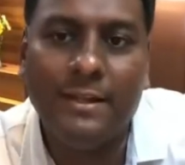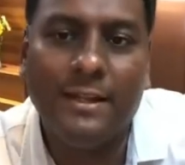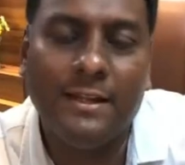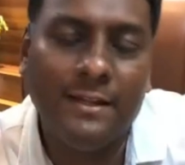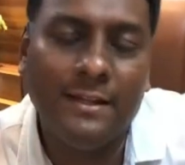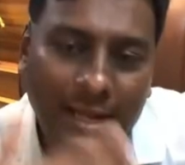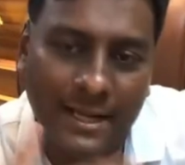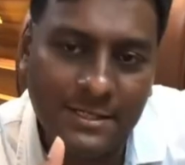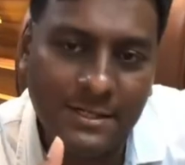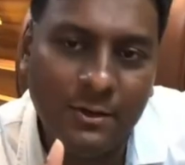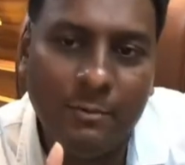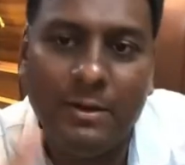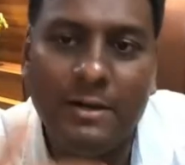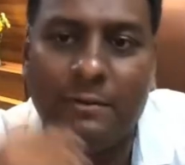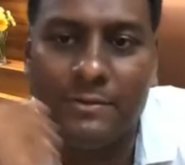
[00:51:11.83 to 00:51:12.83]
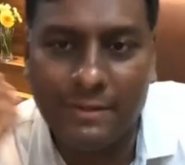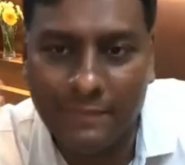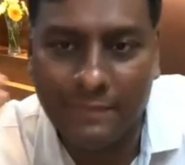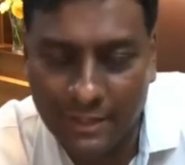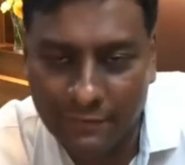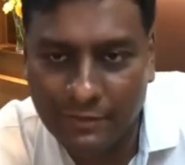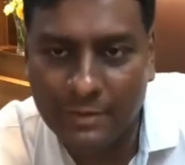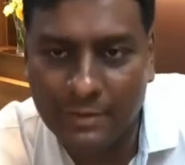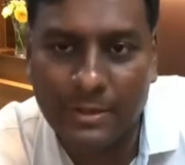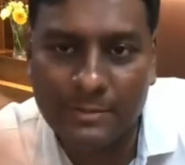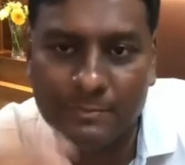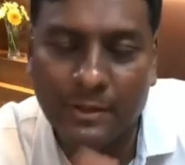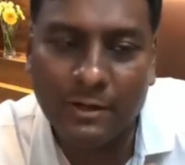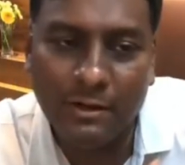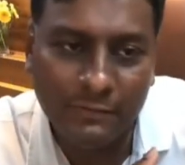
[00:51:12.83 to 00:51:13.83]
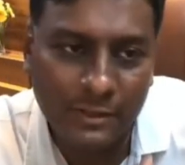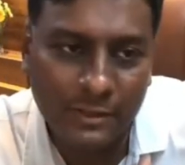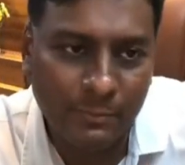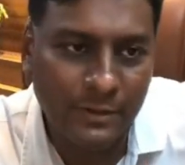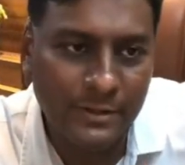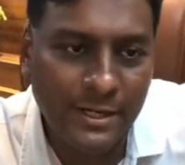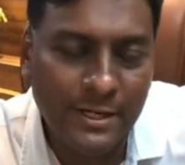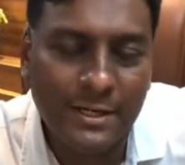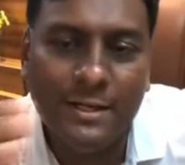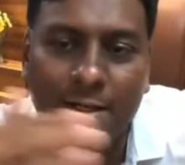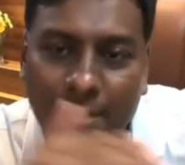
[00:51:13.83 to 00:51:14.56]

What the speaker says: Then the national government was having a different perspective on this project.